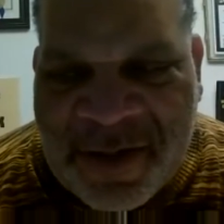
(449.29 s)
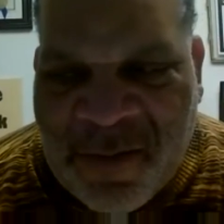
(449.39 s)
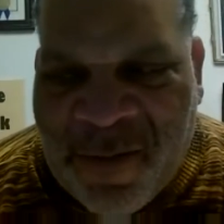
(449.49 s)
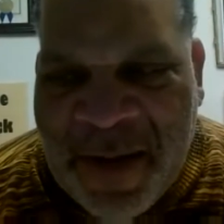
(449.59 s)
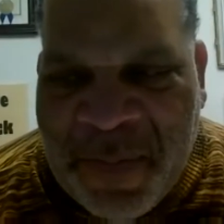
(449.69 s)

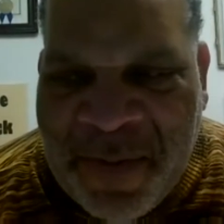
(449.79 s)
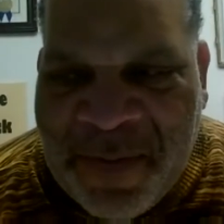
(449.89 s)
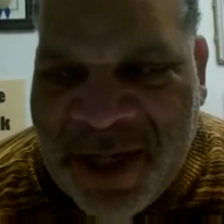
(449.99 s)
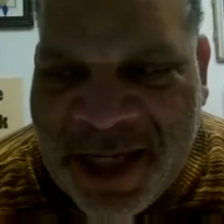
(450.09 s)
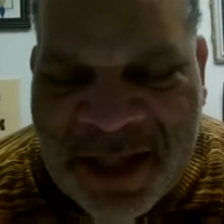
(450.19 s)
some white people
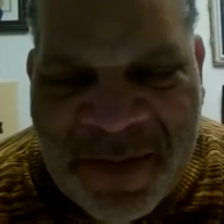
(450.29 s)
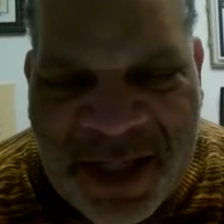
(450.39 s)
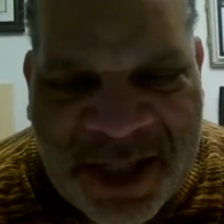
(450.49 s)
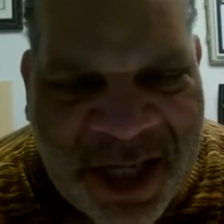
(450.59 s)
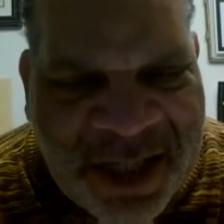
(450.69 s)
did some
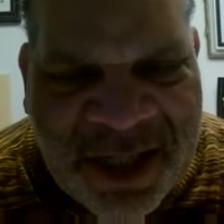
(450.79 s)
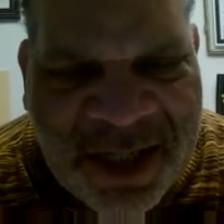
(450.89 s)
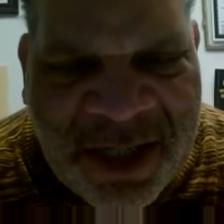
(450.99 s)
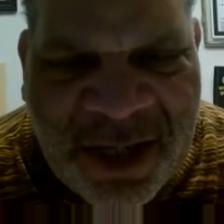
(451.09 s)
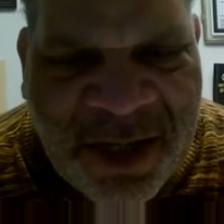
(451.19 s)

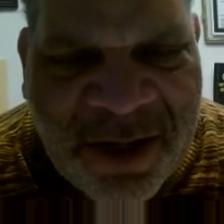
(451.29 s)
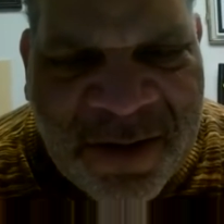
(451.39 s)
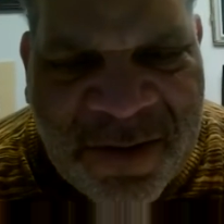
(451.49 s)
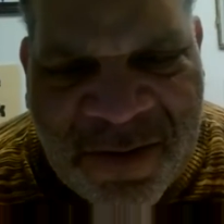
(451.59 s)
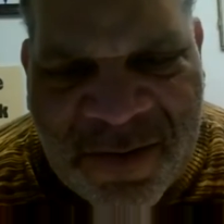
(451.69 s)
injustice to
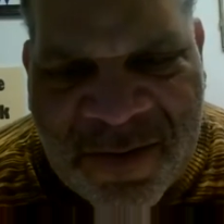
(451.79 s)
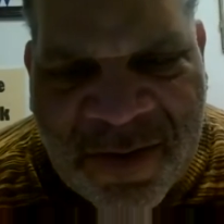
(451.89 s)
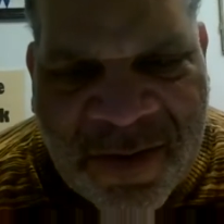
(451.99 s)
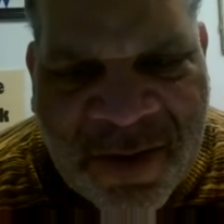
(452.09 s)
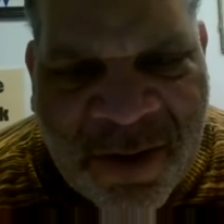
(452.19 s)
you
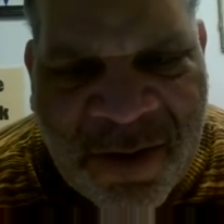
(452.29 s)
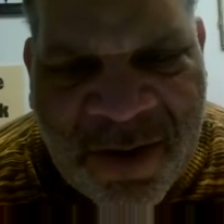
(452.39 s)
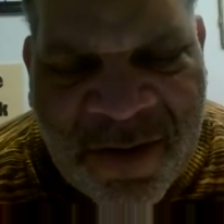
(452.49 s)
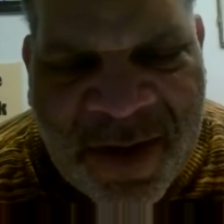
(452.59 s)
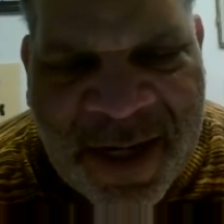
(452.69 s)

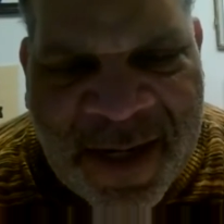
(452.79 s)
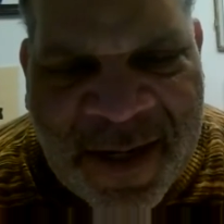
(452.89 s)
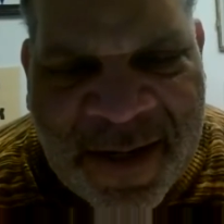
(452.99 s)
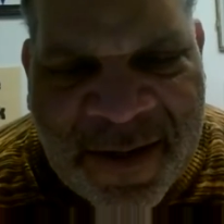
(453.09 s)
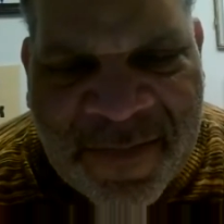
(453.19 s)
through
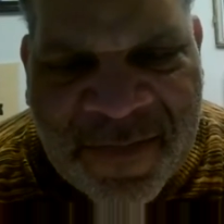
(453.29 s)
uh,